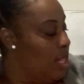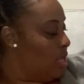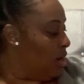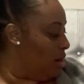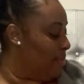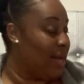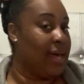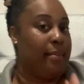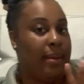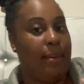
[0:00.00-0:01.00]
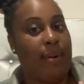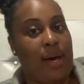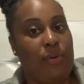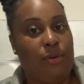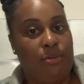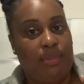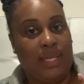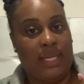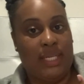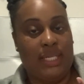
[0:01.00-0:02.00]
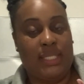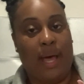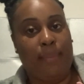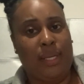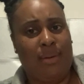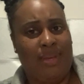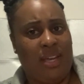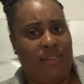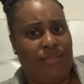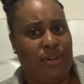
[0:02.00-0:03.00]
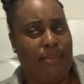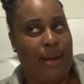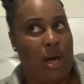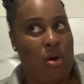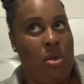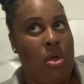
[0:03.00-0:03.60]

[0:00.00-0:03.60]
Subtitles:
I got a big bottle because I'm gonna be here for about